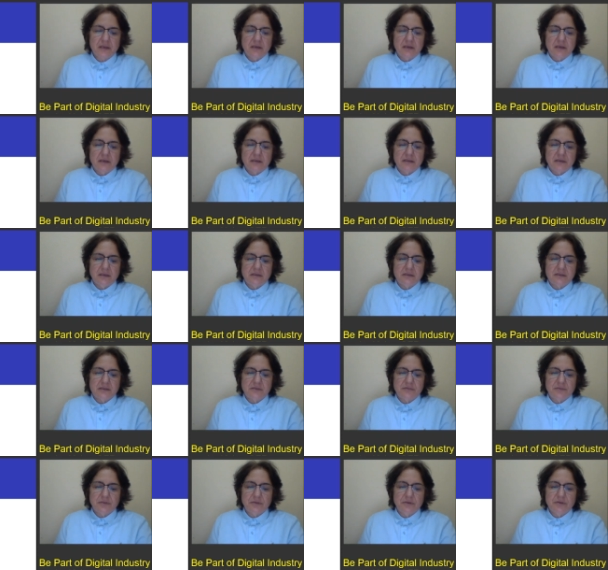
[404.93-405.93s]
That's the
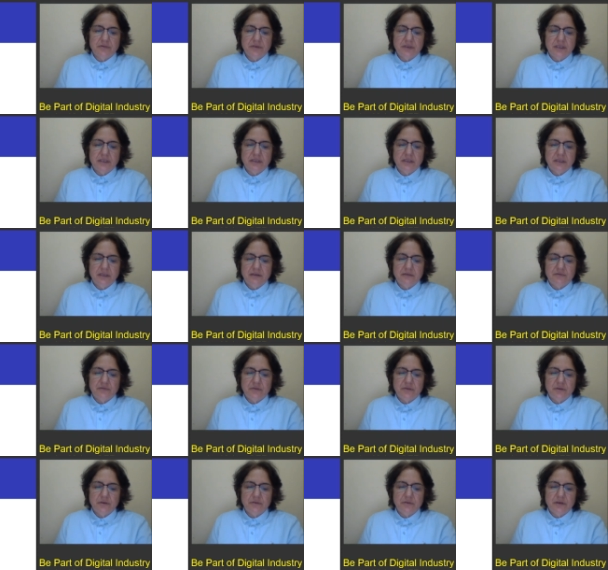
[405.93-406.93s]
flow in and
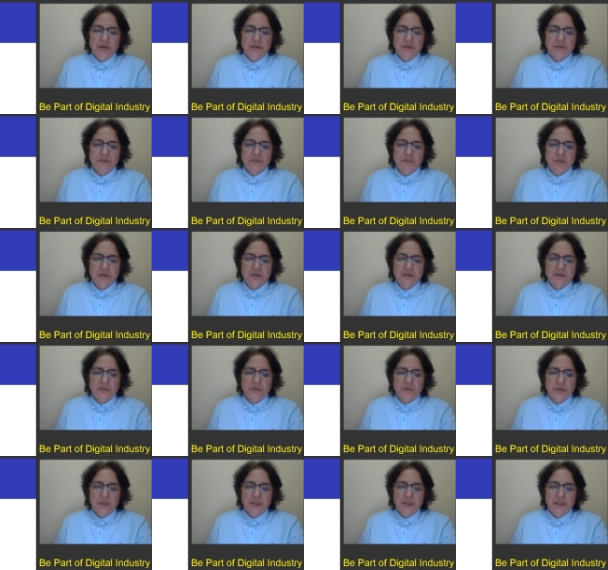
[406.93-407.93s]
flow out. By the
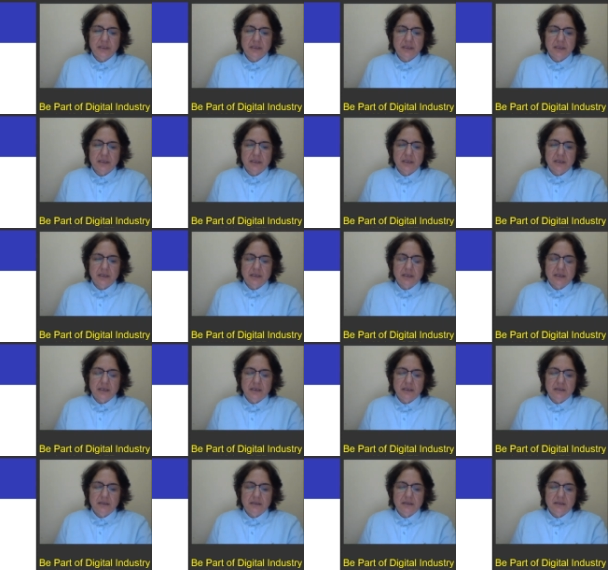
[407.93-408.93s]
way,
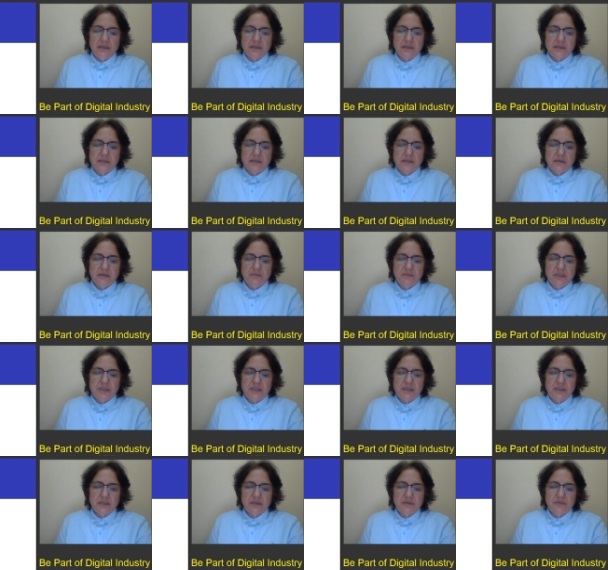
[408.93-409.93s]
I think this is a
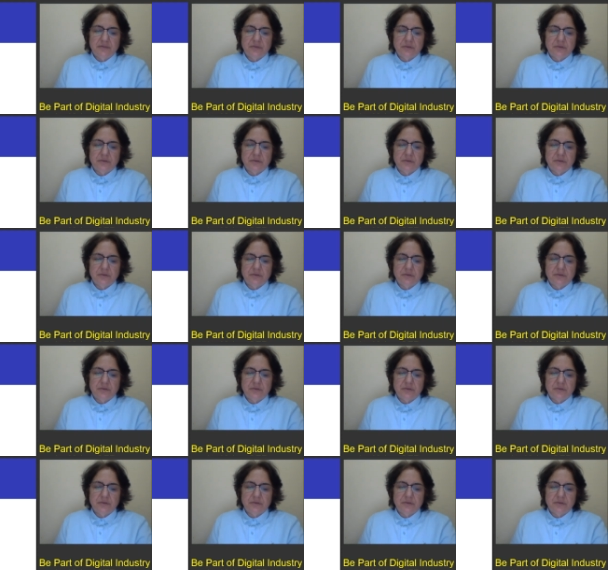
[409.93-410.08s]
mistake.